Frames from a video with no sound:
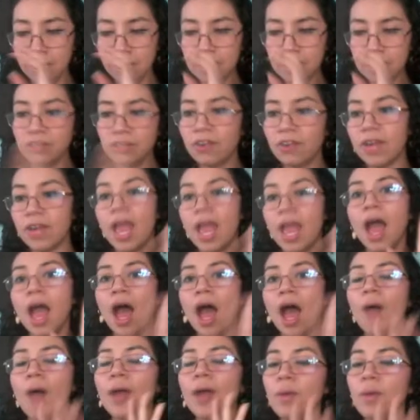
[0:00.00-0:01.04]
Sorry.
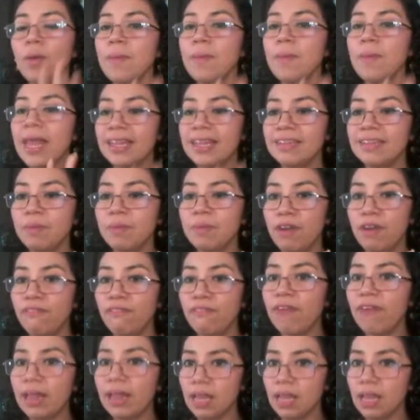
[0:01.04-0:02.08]
How can we make this more
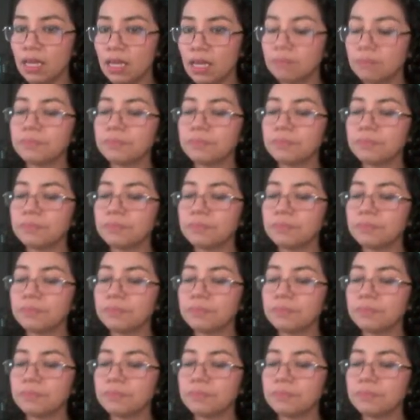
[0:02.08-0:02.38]
emphatic?